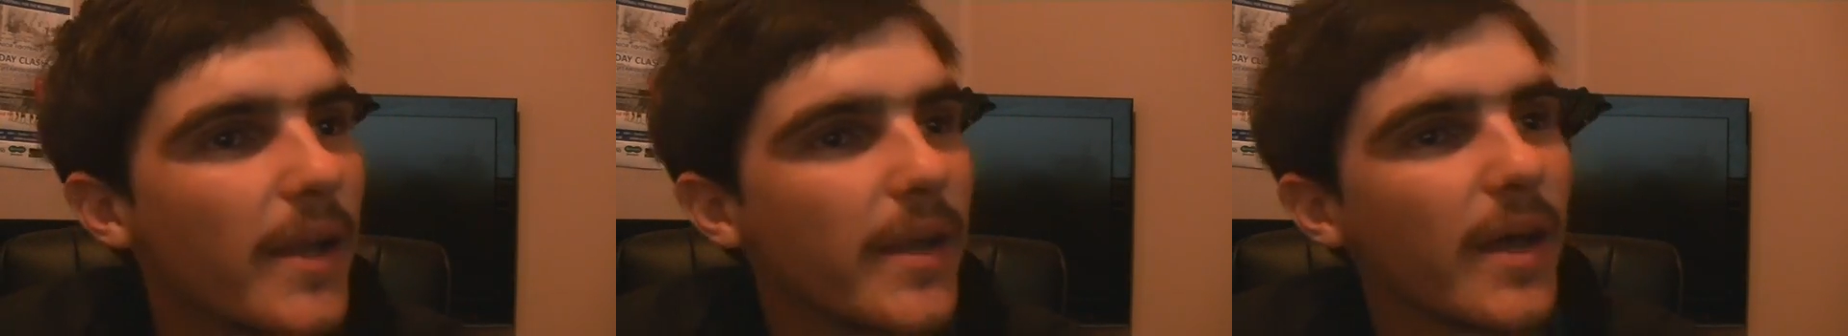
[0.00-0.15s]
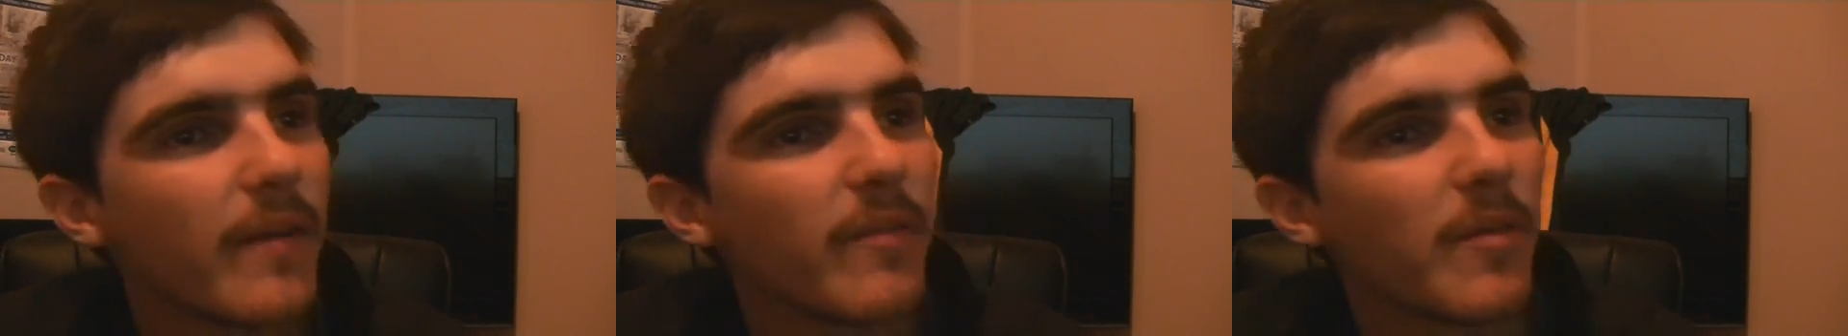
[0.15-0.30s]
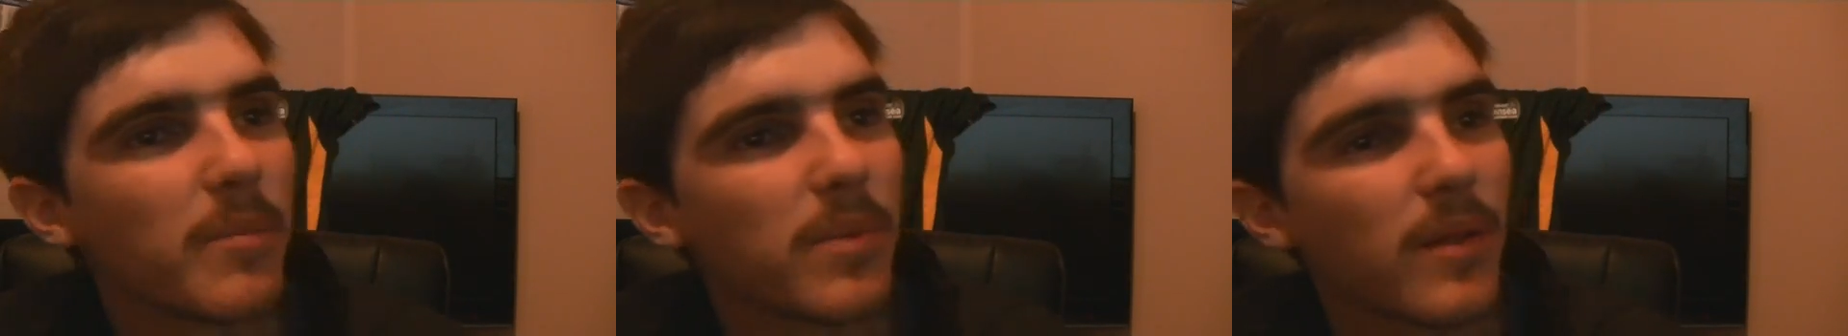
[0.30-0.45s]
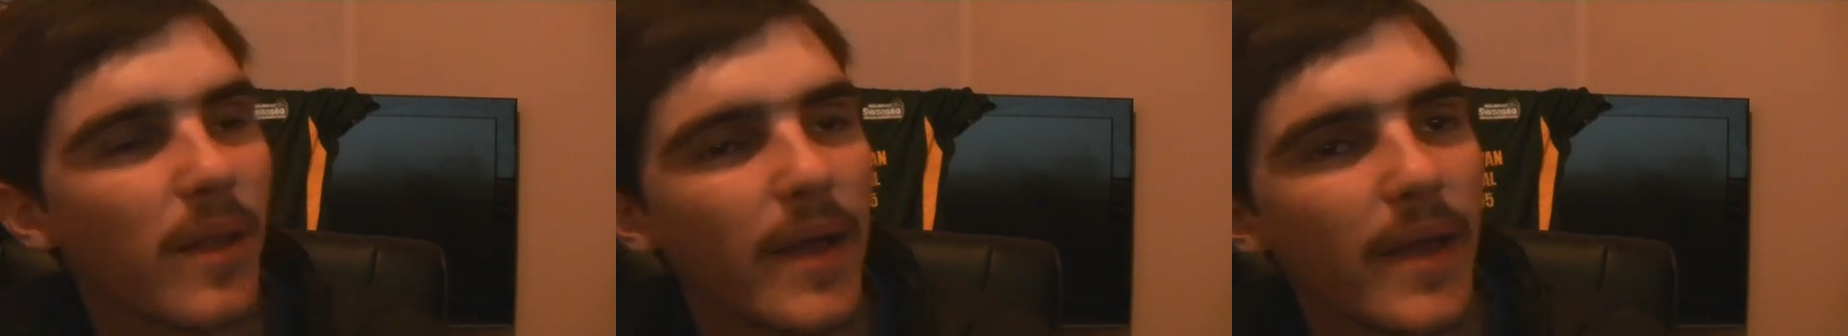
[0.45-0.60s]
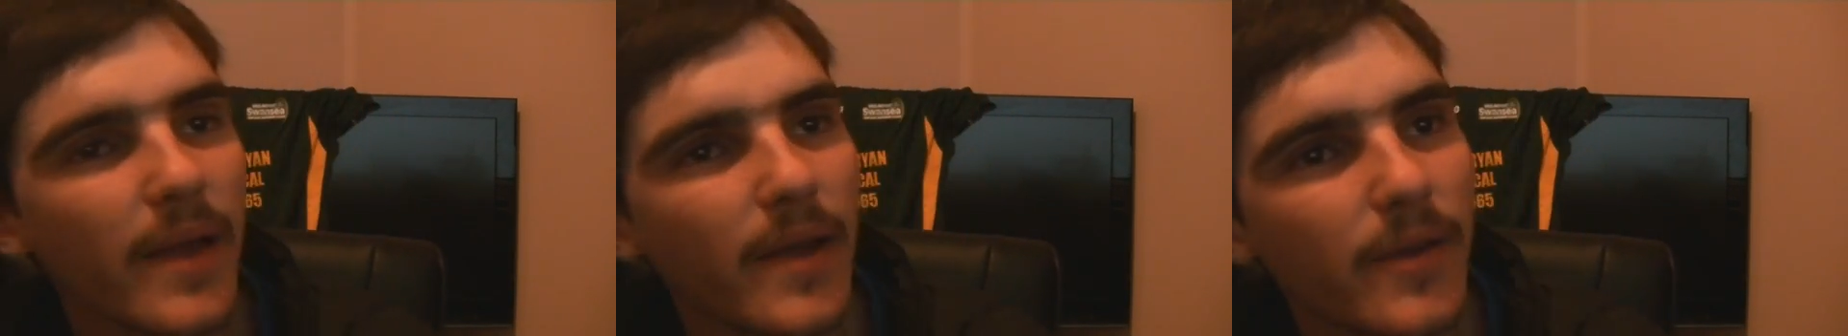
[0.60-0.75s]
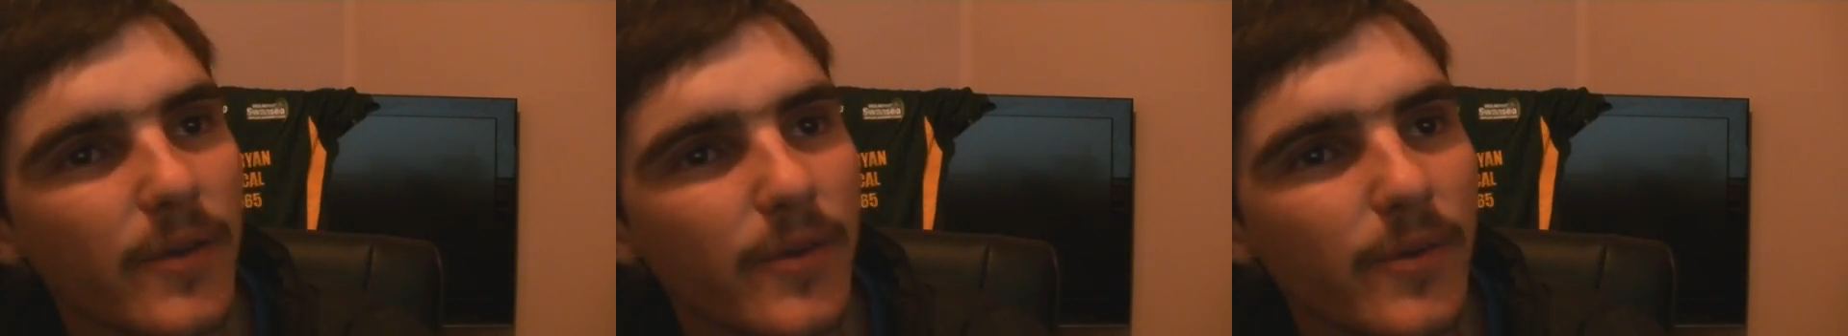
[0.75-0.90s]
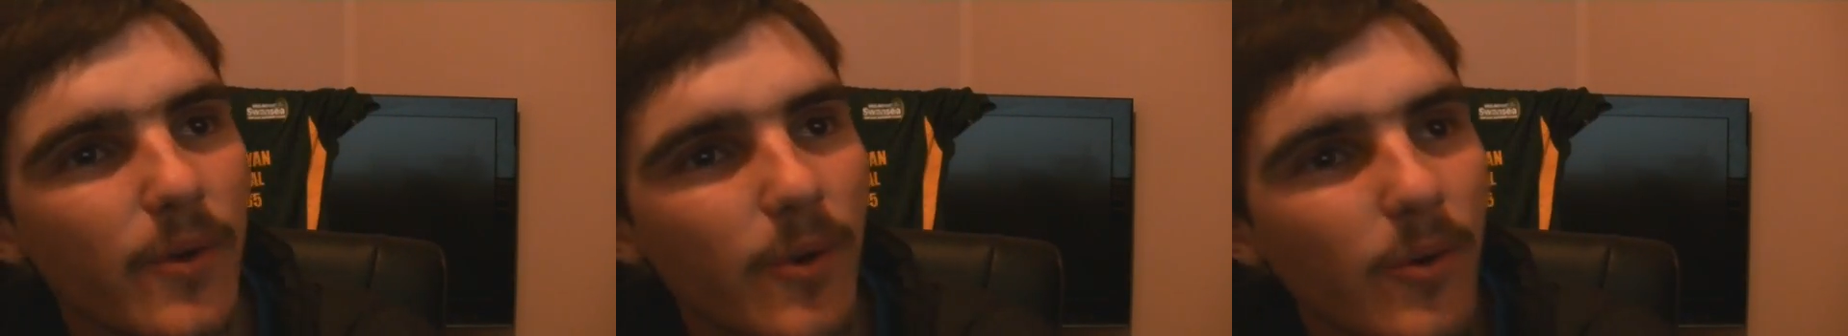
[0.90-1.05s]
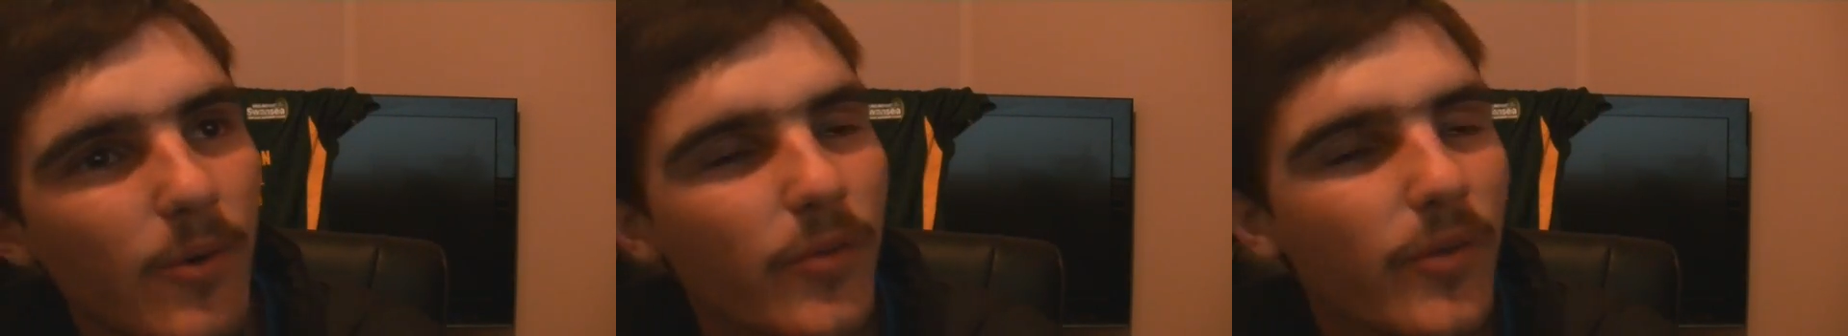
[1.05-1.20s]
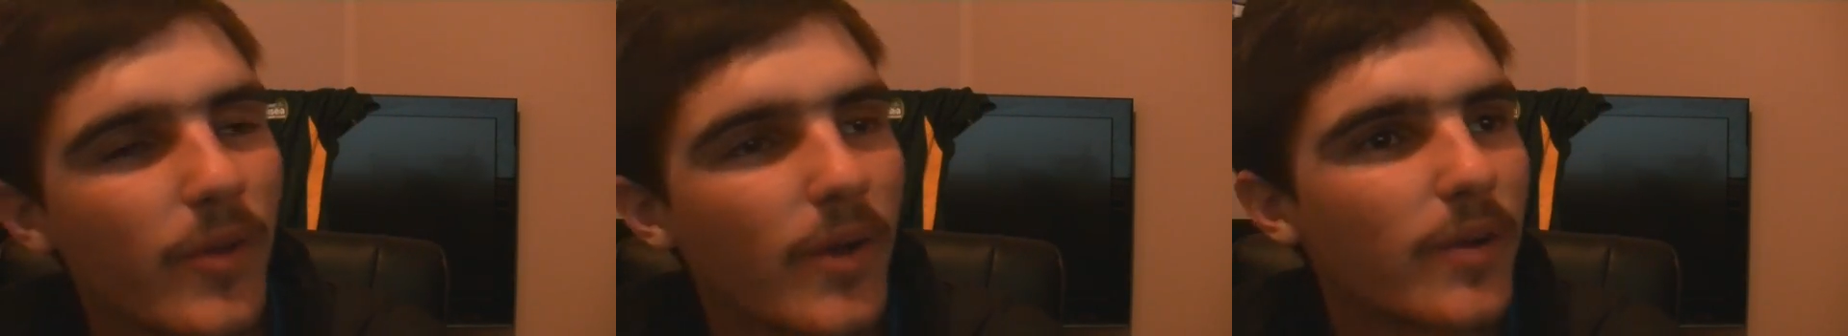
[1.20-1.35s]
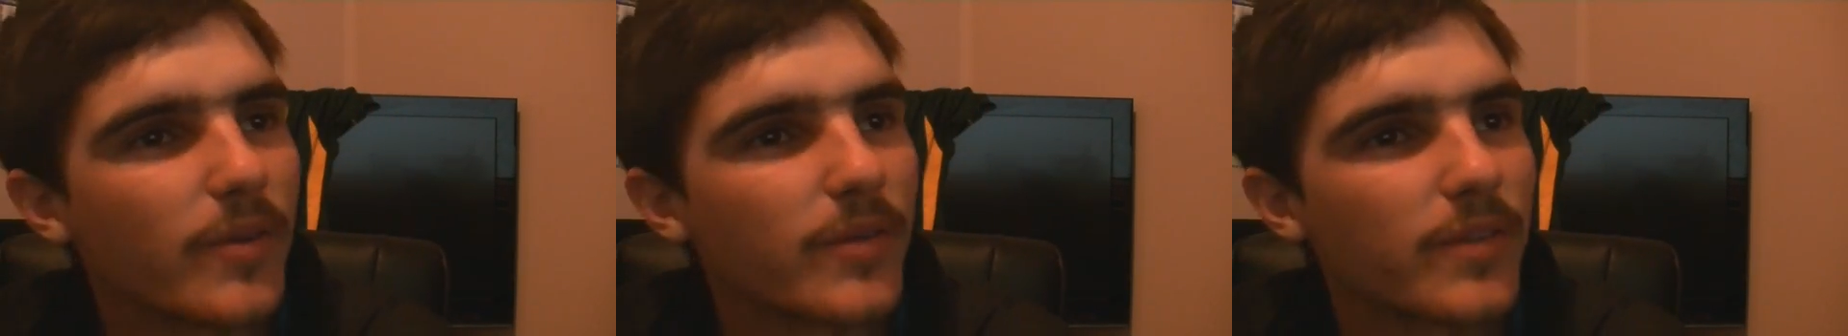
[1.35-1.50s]
another player who
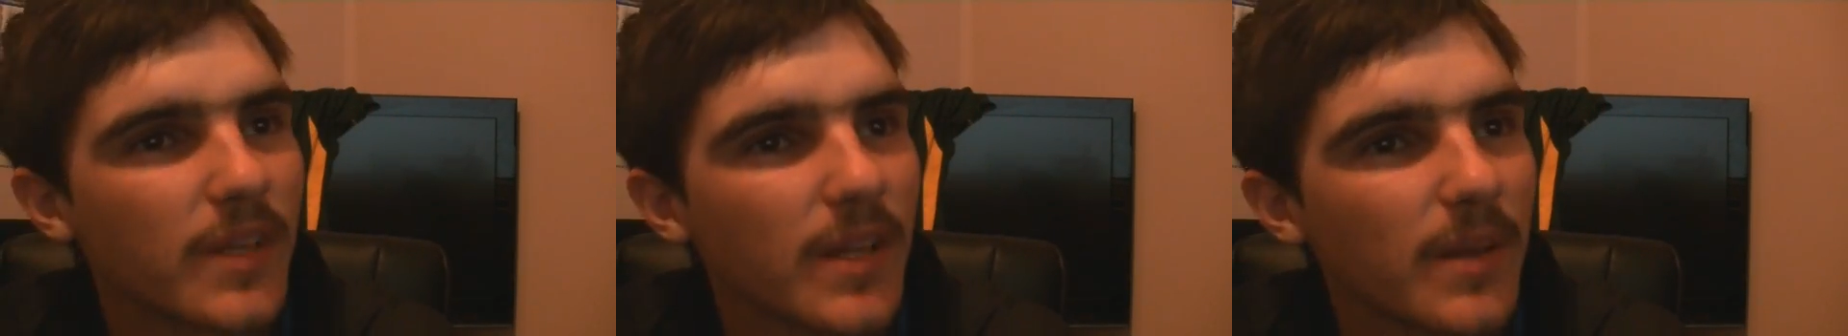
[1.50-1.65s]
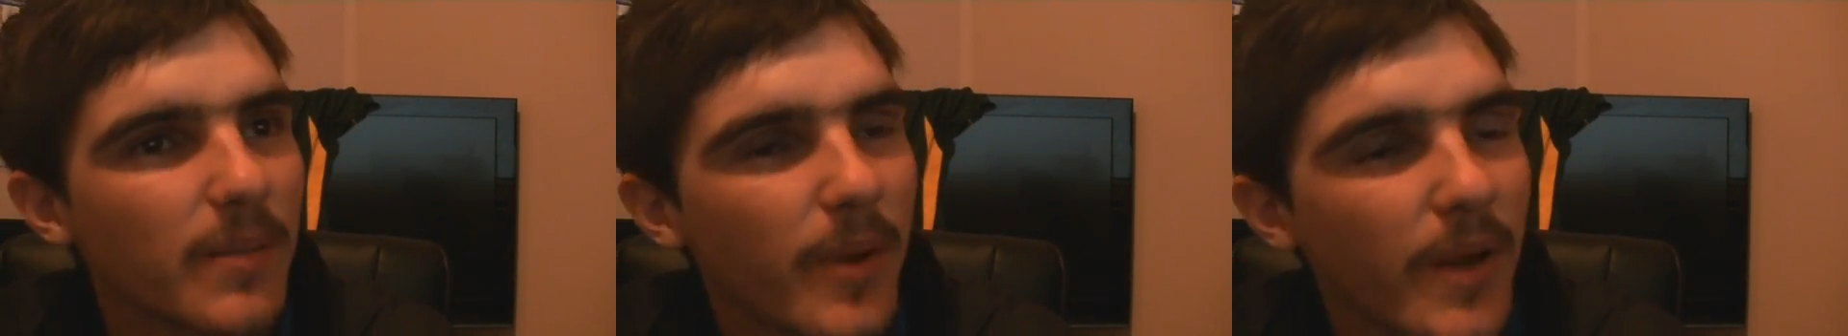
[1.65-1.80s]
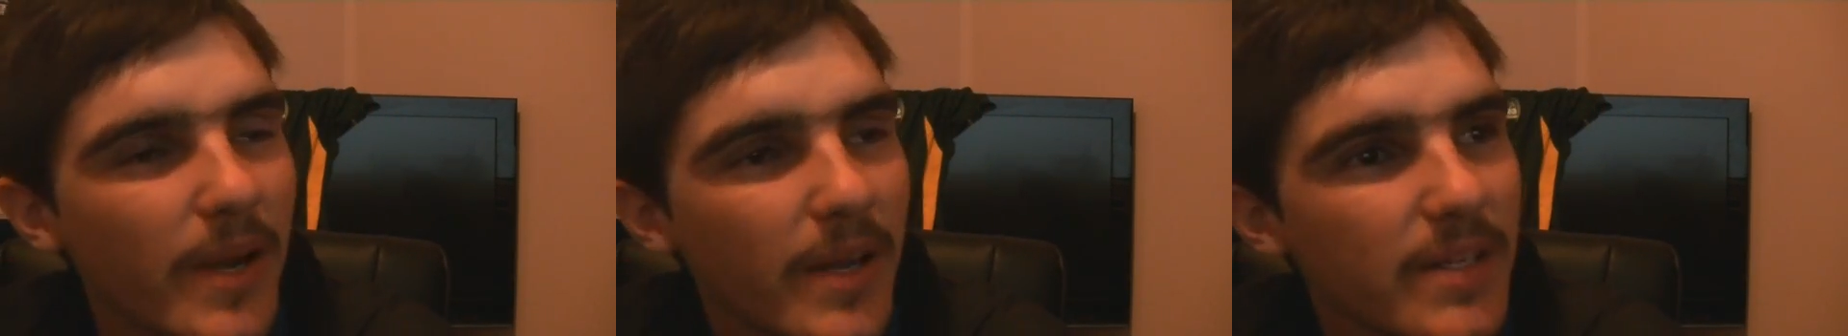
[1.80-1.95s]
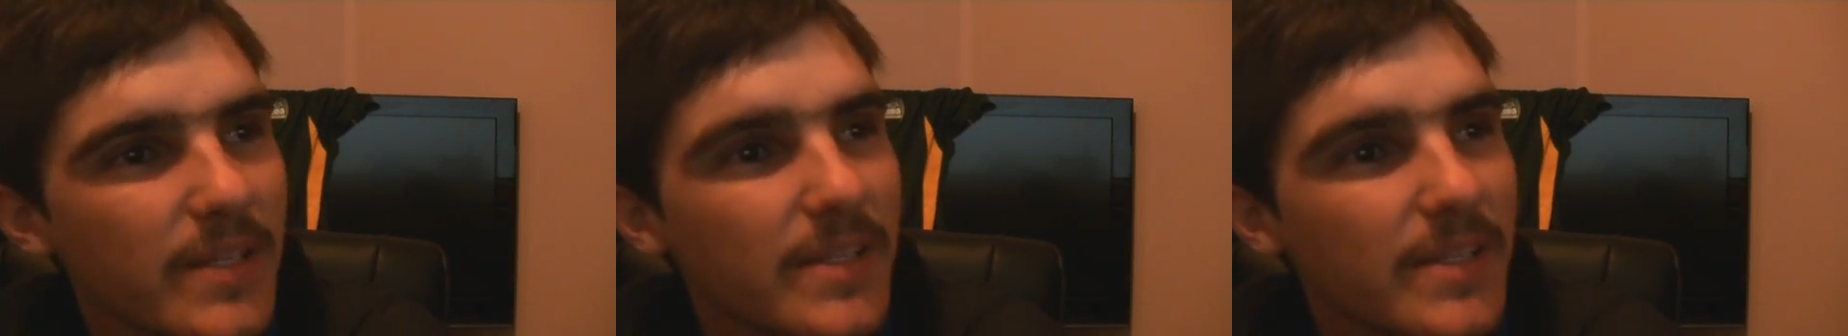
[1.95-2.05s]
also celebrated